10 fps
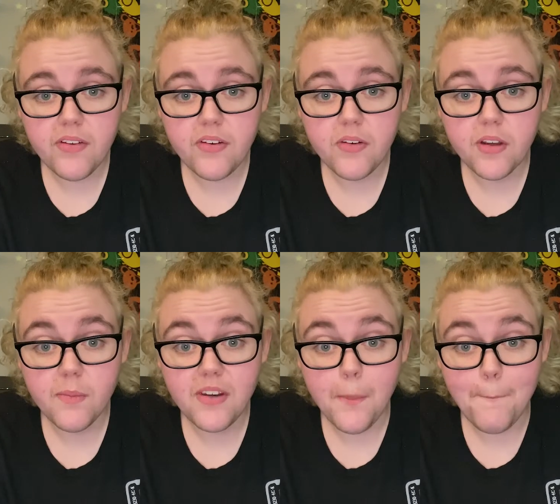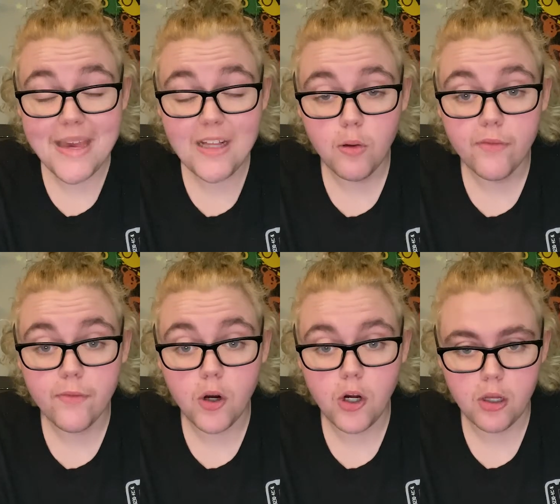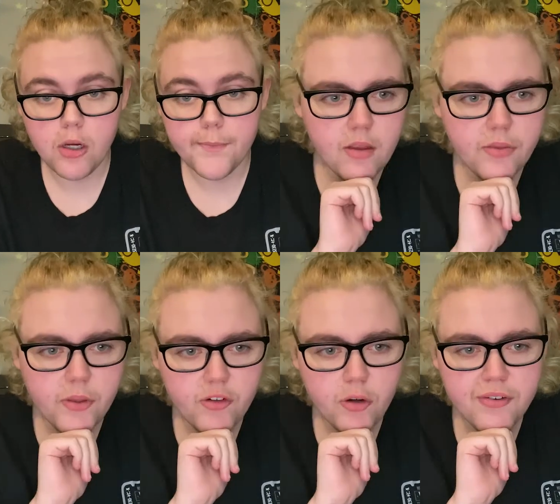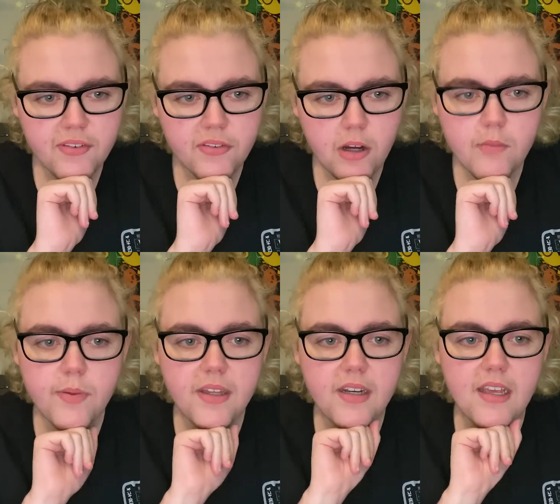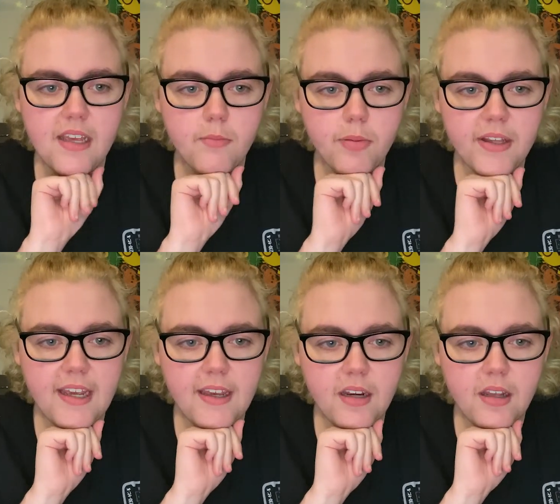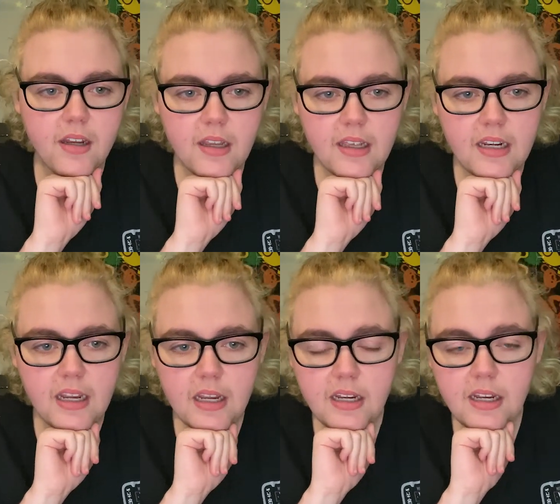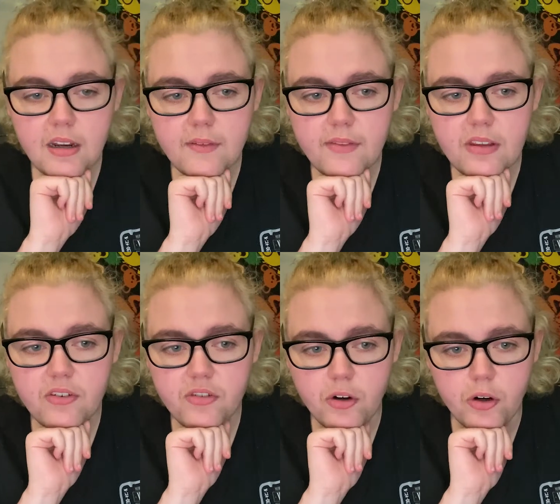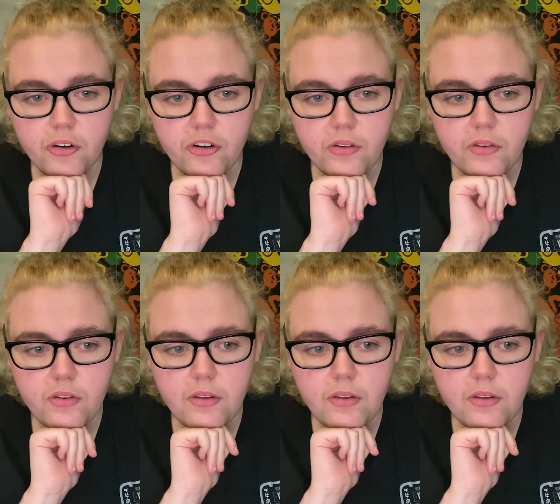to commit mail fraud. The church has not been implicated in any of these charges.